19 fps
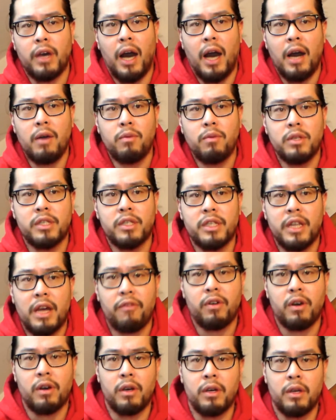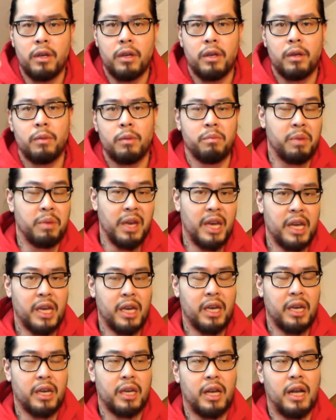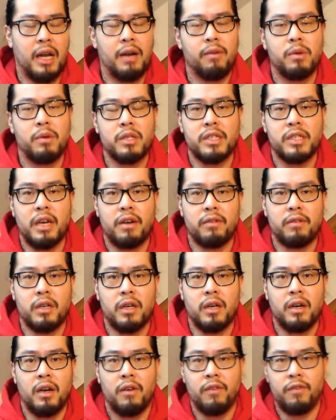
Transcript: I was never big, I was never